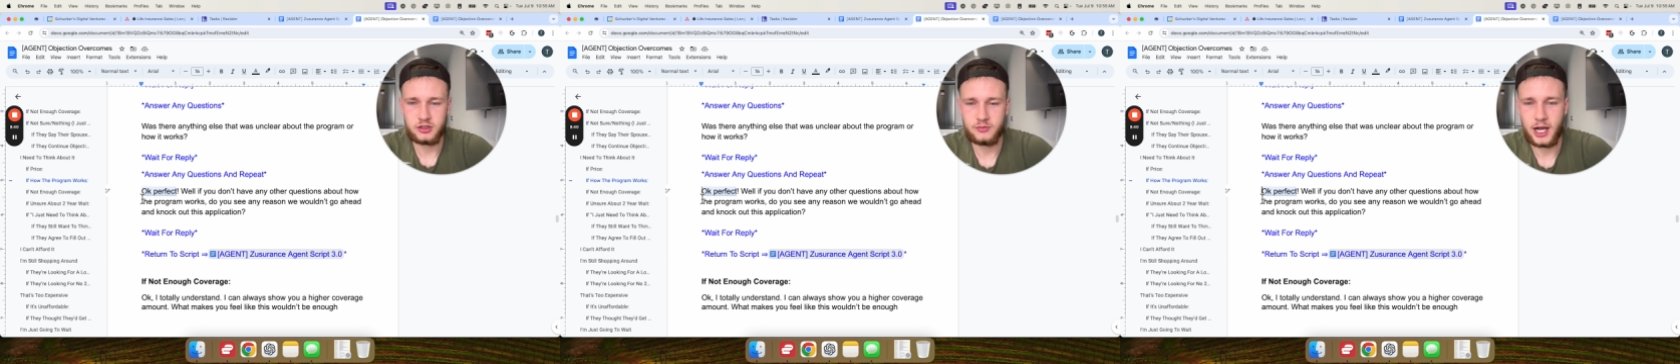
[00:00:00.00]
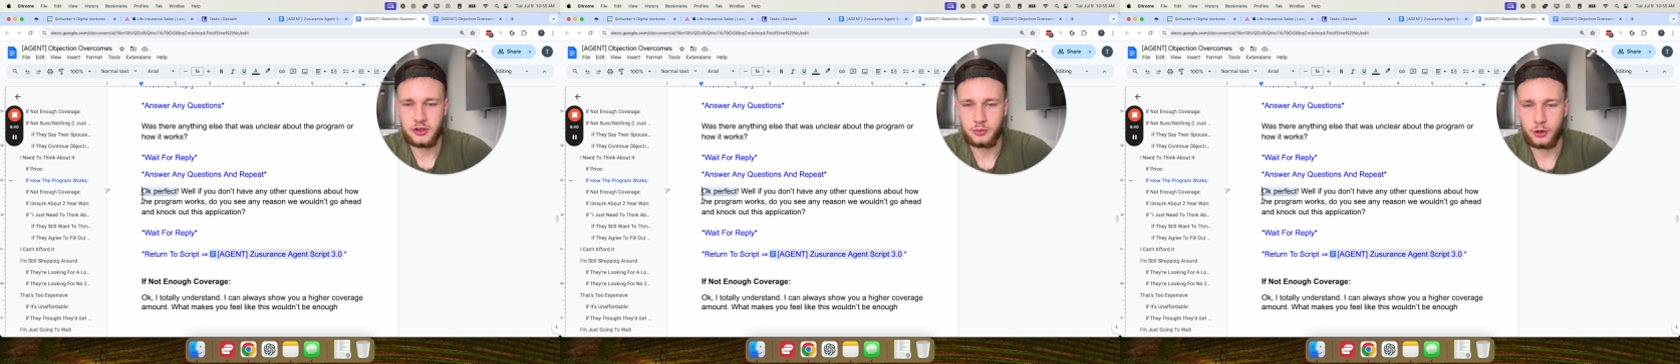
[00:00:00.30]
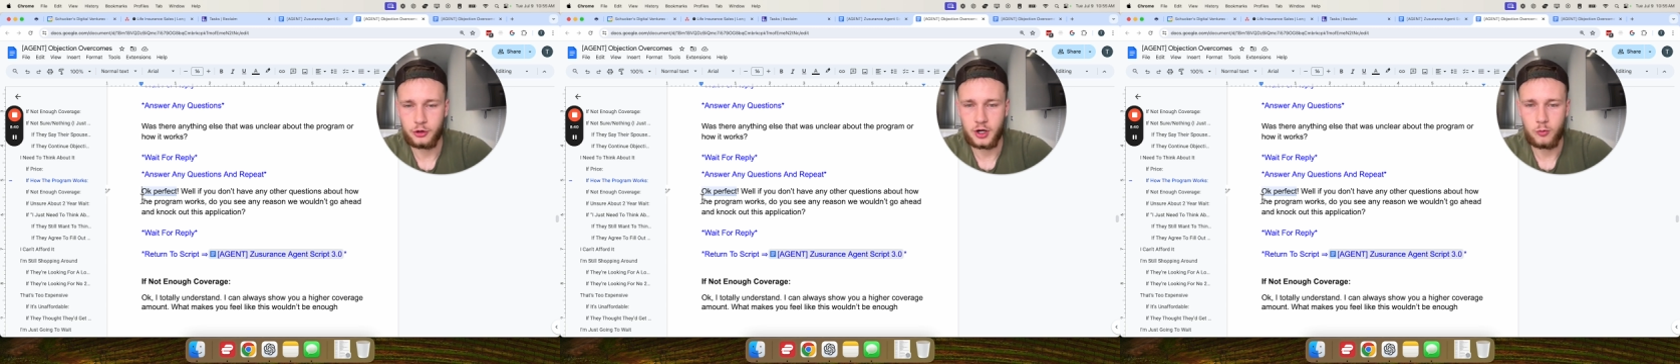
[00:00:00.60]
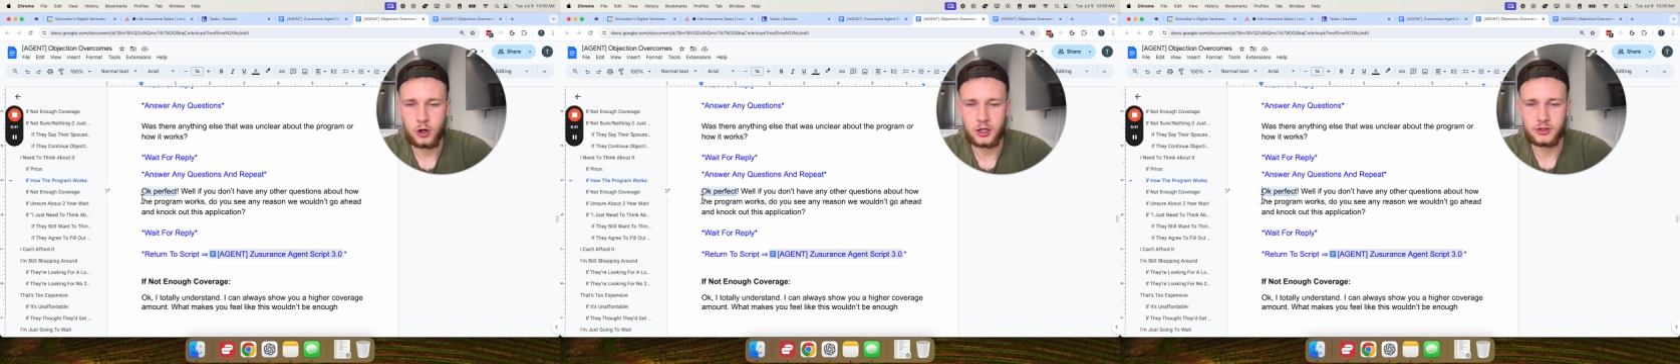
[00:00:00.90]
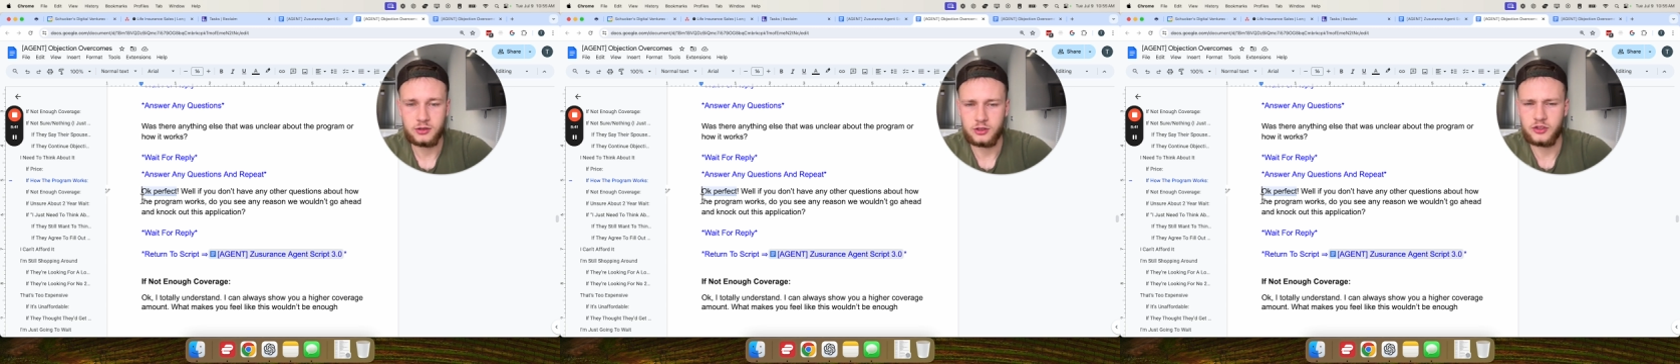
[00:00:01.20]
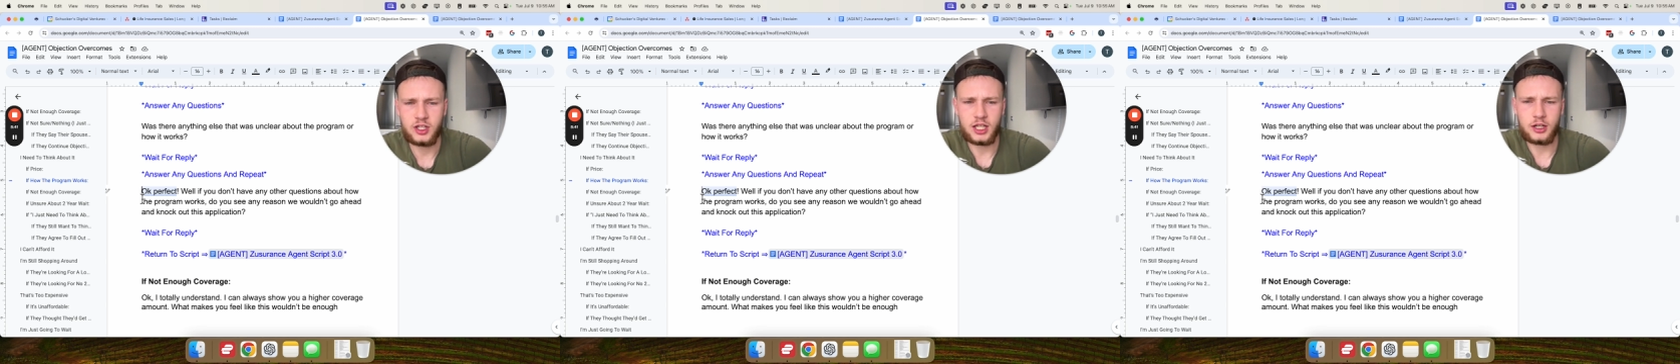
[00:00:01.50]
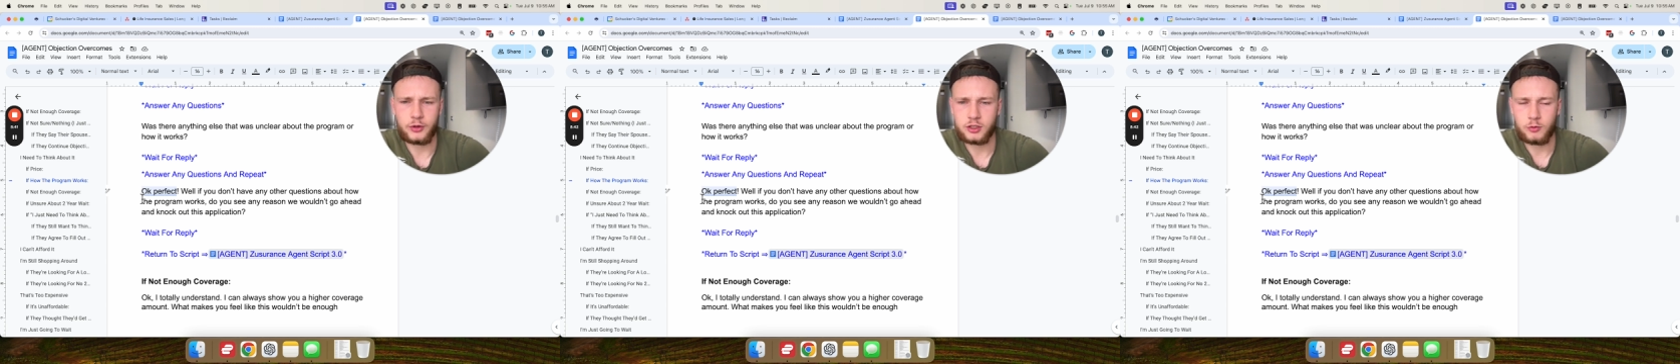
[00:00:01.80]
about how the program works, you see any
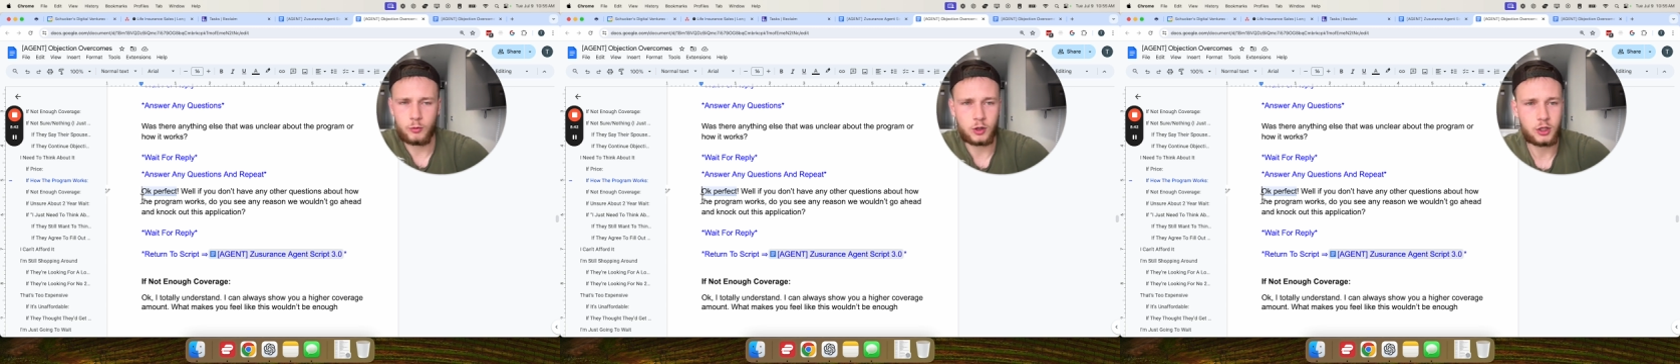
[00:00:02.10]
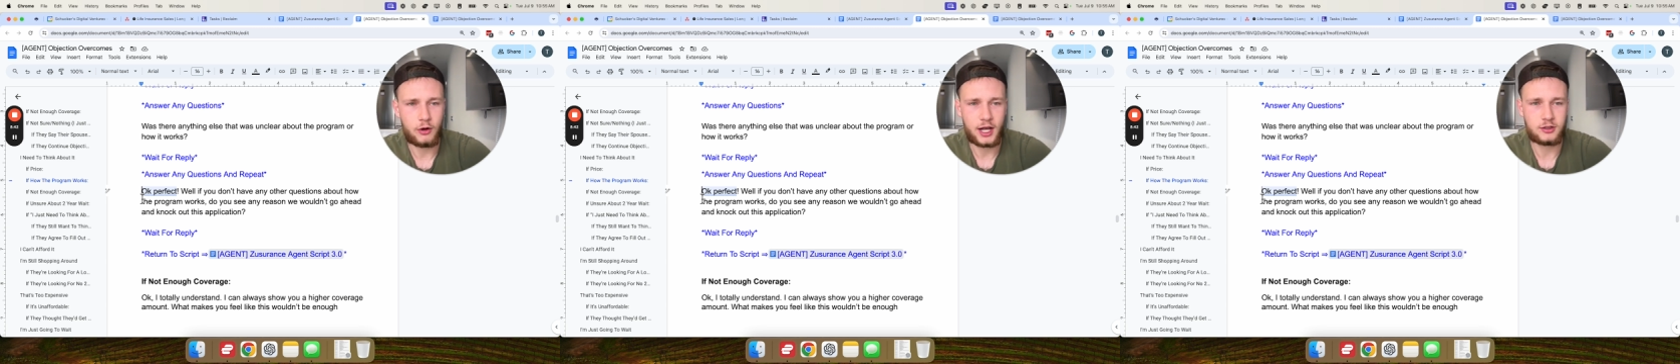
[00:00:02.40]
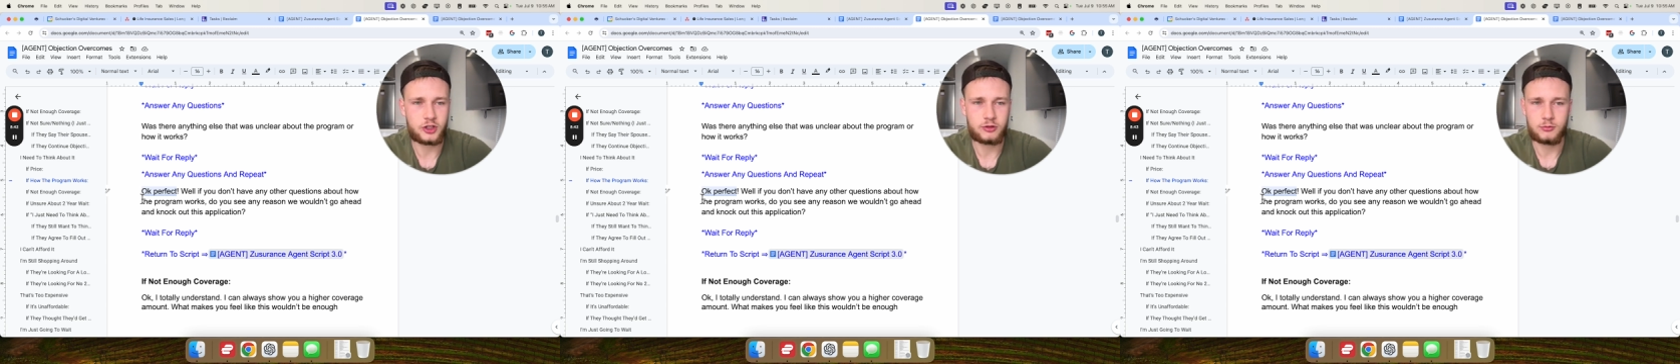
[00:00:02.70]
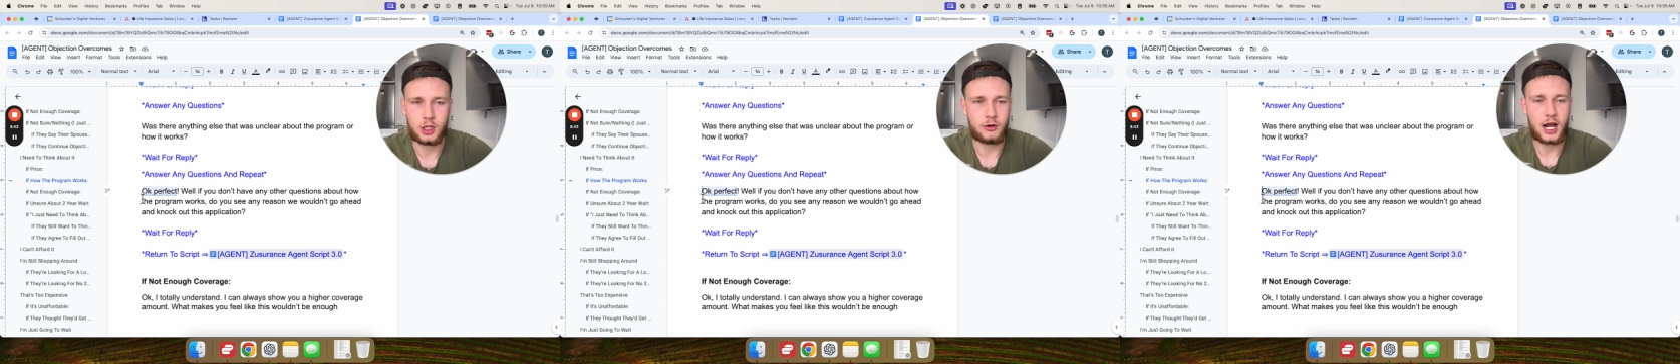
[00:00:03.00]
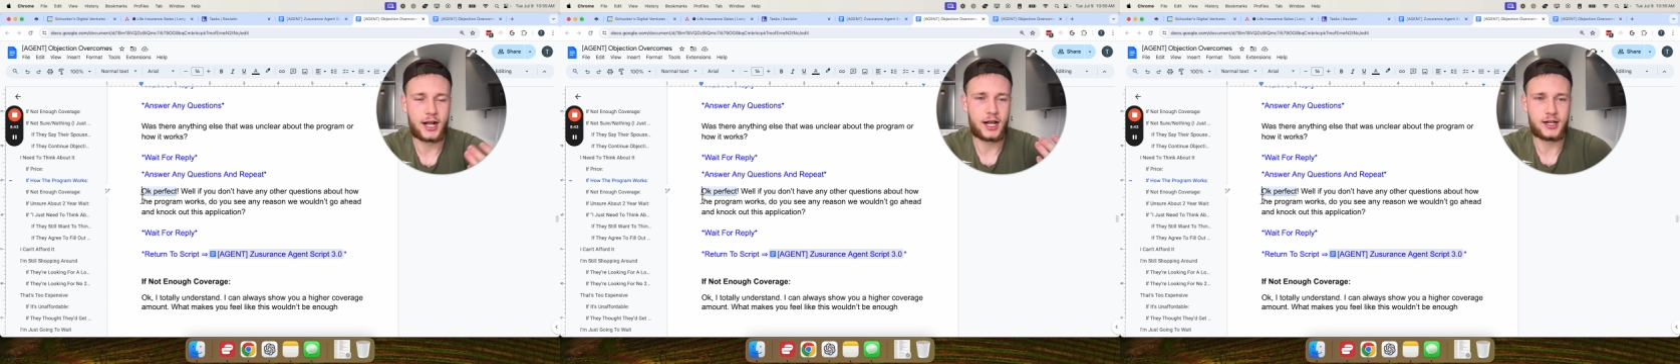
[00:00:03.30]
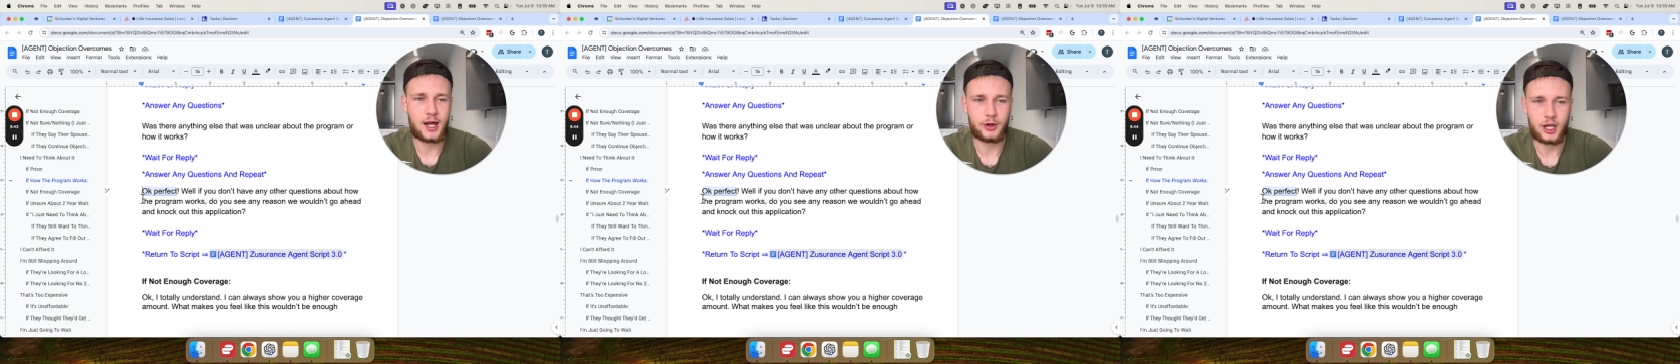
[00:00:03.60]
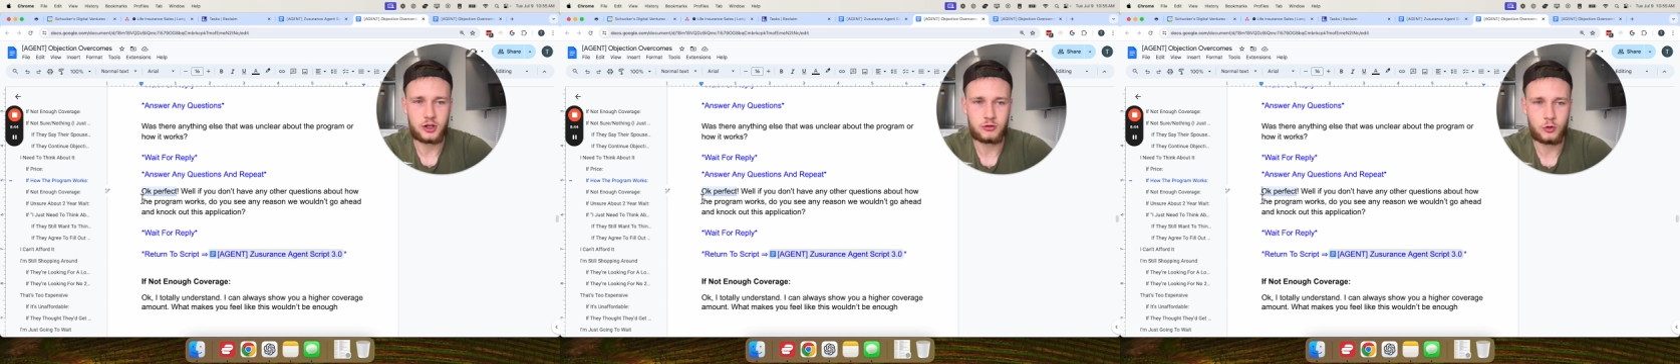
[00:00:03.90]
reason we wouldn't go ahead and just, you know, knock out an
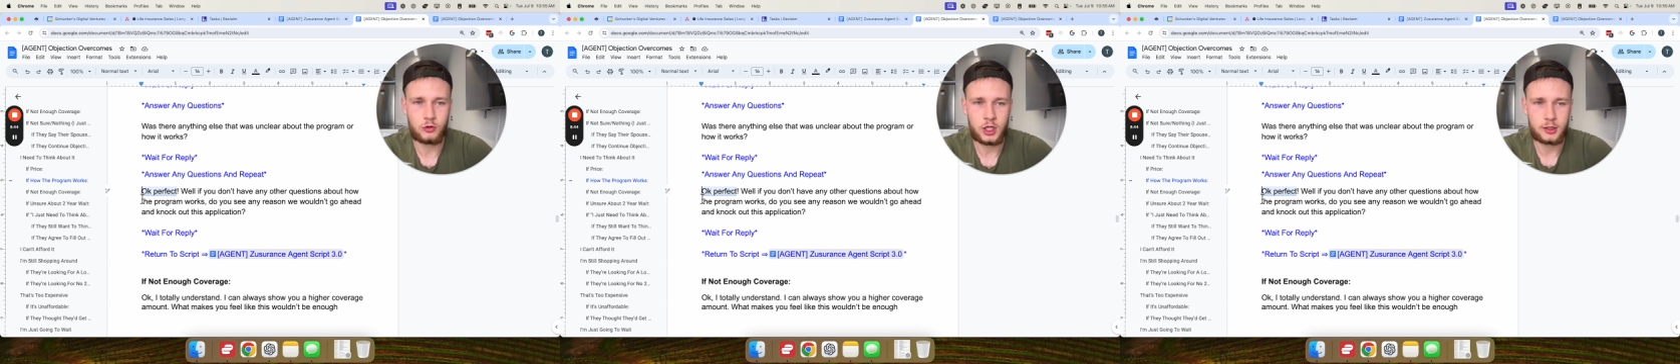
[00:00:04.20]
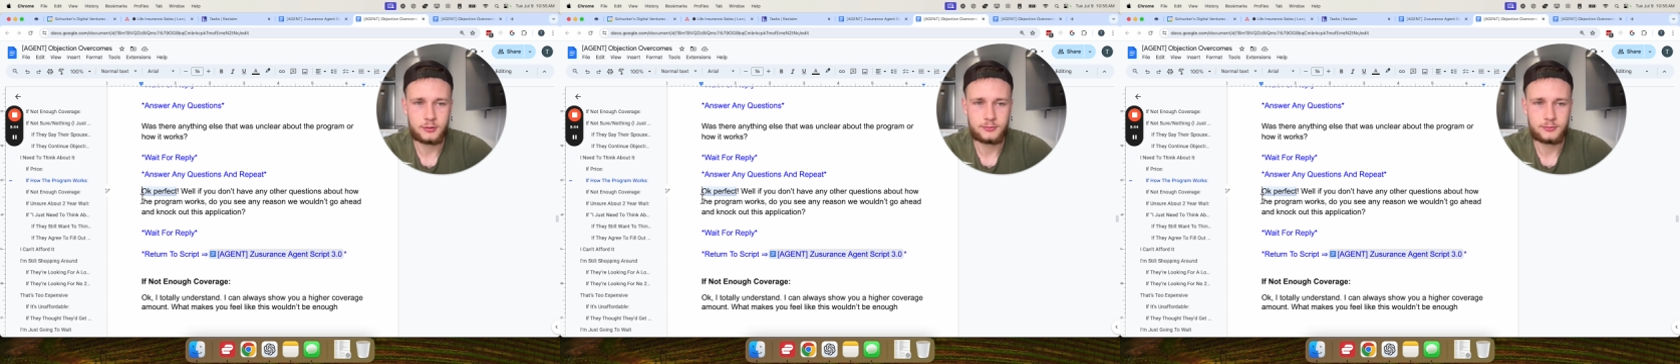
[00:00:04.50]
application real quick?